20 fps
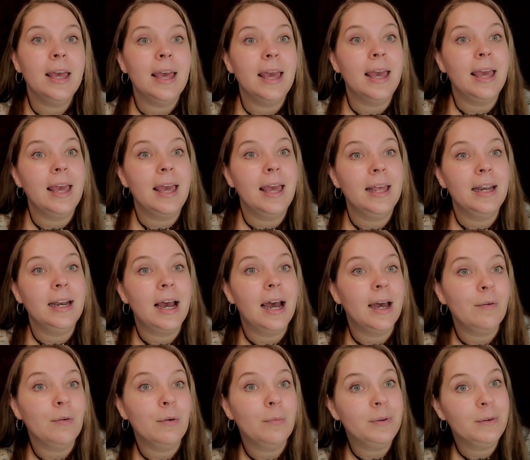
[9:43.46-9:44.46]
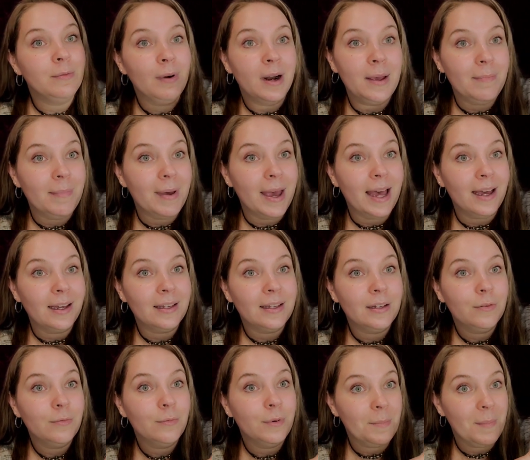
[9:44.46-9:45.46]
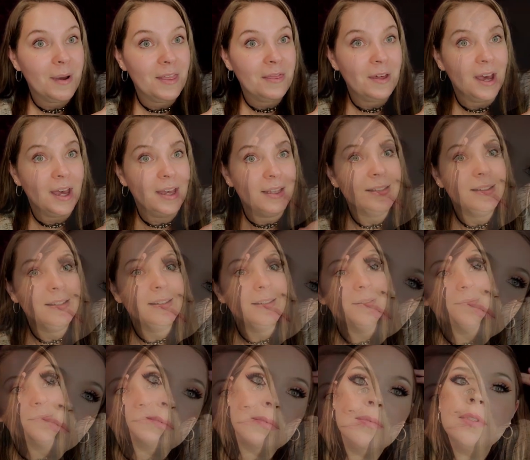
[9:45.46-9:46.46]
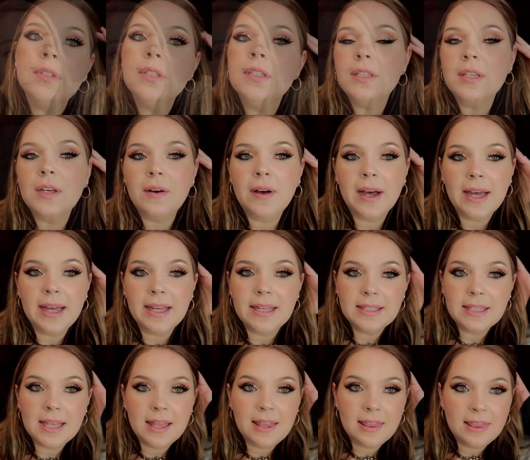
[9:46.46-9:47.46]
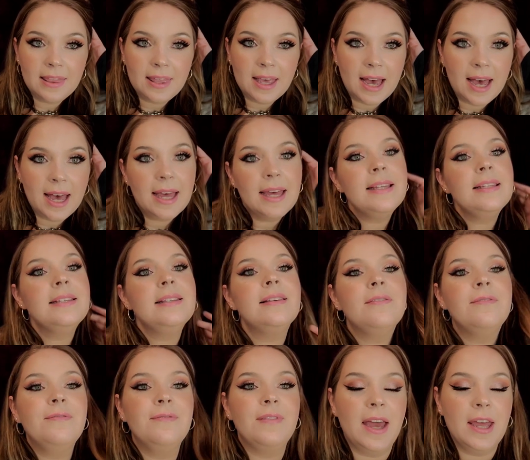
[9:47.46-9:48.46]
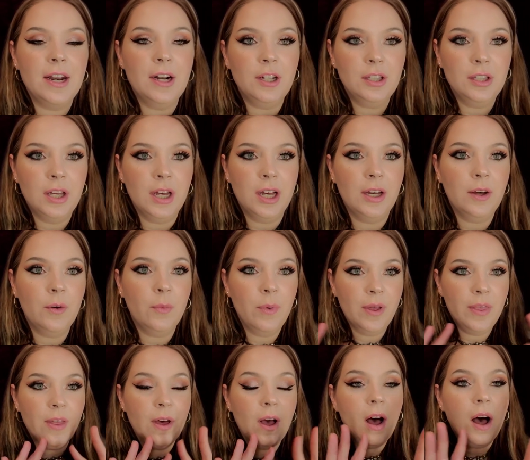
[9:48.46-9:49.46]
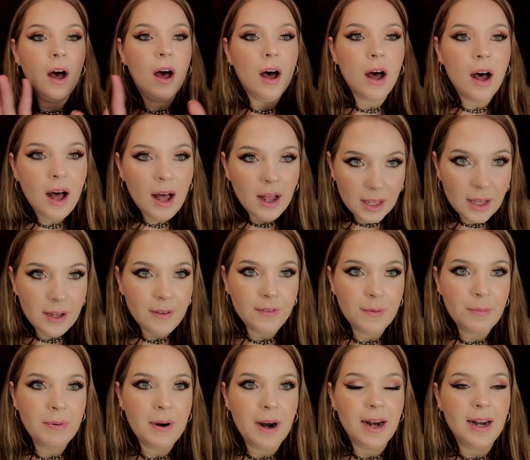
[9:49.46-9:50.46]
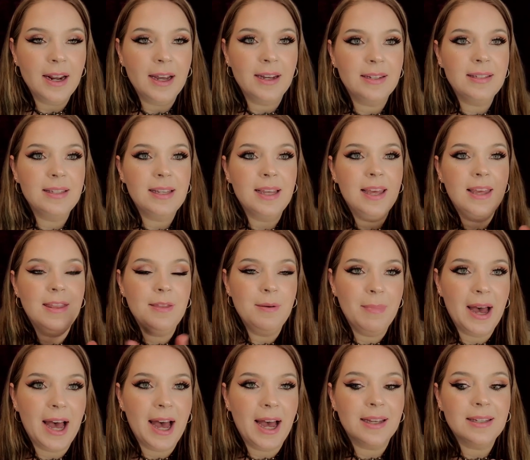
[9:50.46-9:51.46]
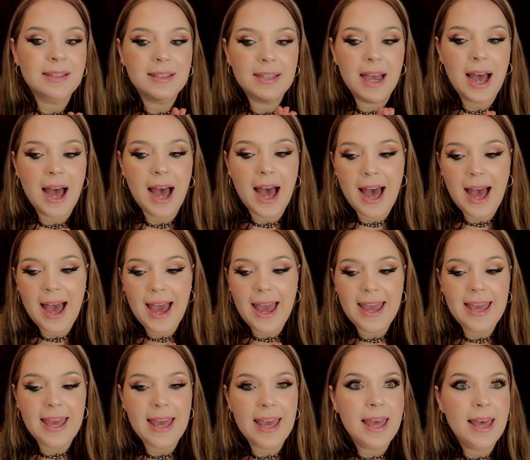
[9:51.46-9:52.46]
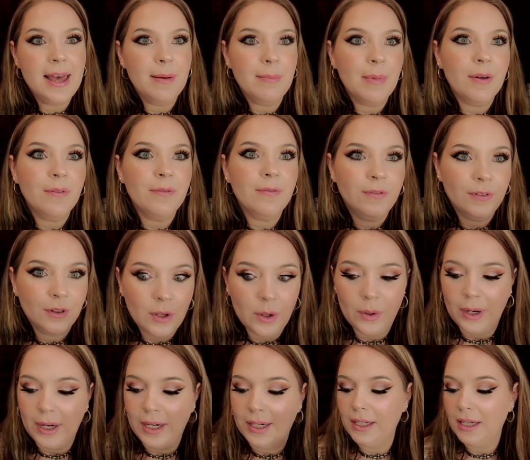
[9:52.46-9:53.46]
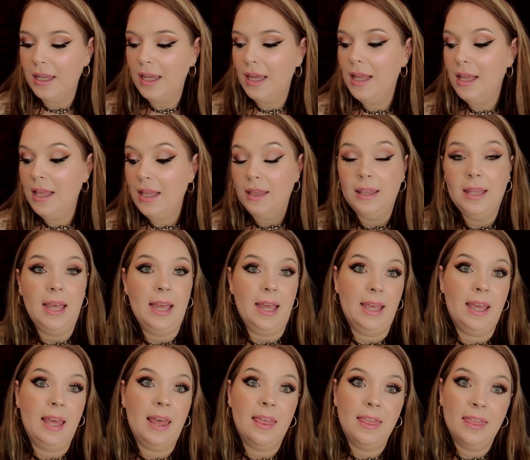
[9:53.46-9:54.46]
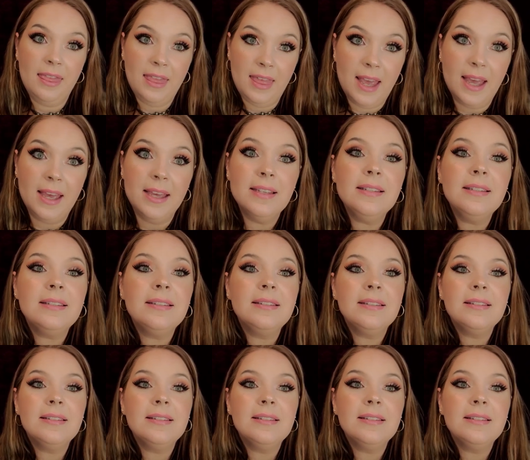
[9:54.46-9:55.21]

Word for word: And I will be right back with my thoughts. So guys, that is the final look with all of the products in the box. I am floored. Like, this